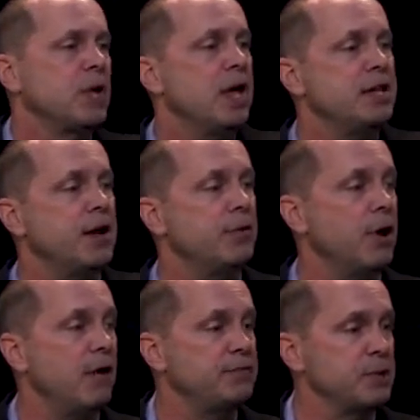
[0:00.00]
And then
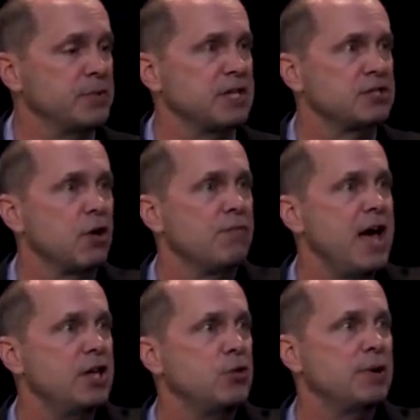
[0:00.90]
you have something that's low
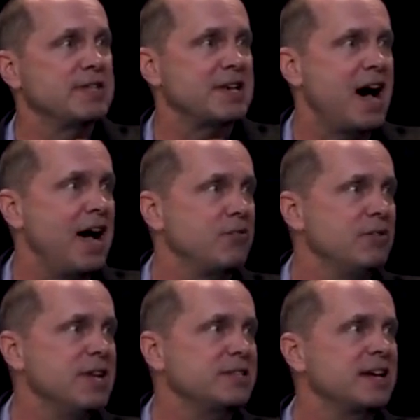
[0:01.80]
value but it's a high
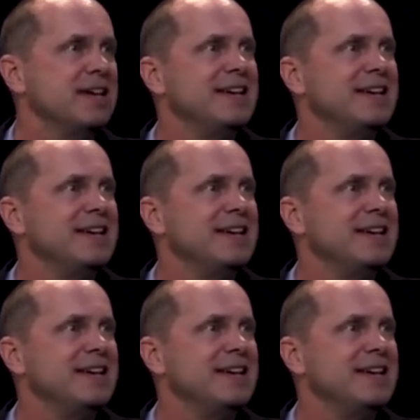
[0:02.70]
risk.